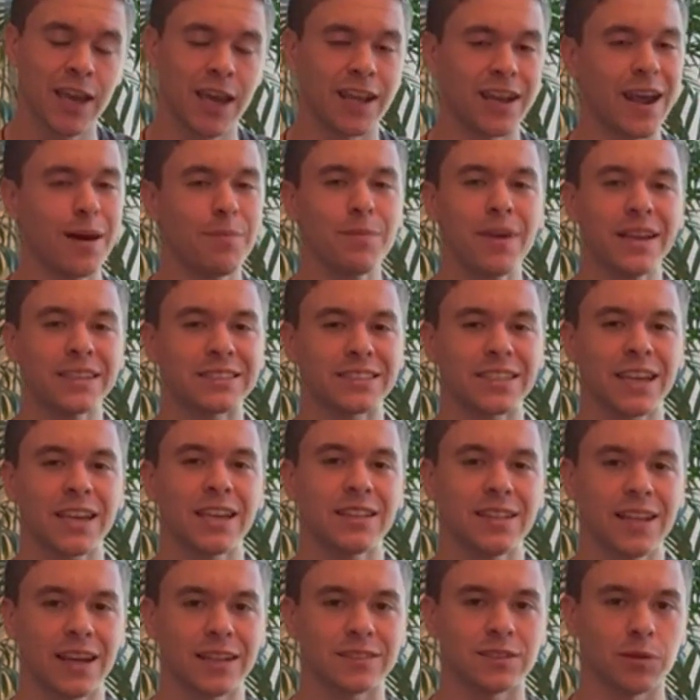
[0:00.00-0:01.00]
And I'm not
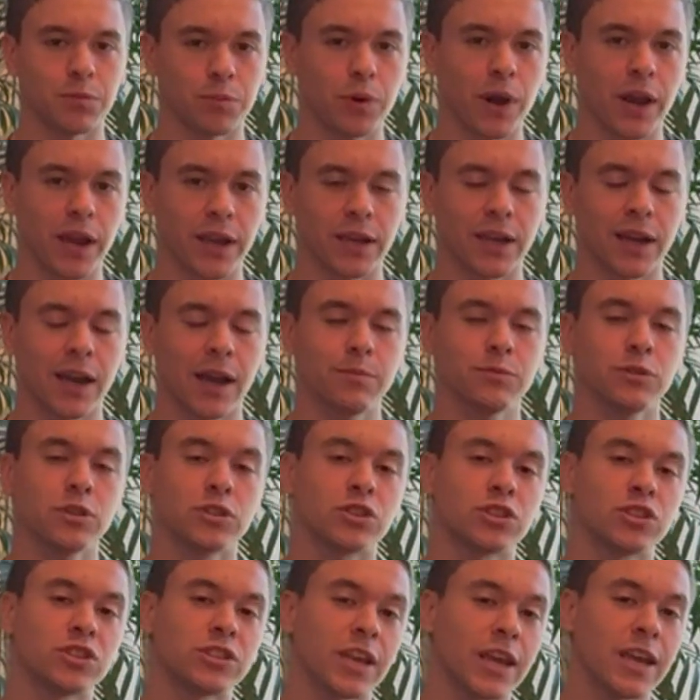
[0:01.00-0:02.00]
saying that to brag. I'm
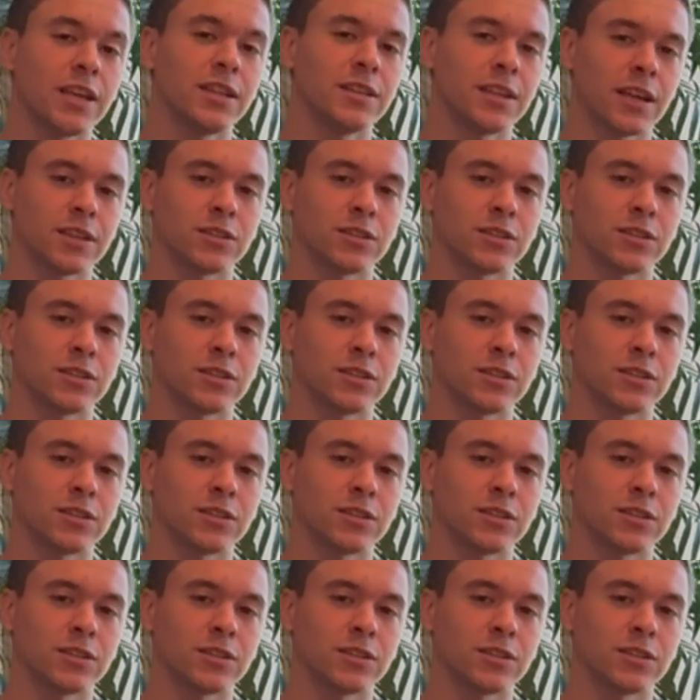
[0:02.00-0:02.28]
just saying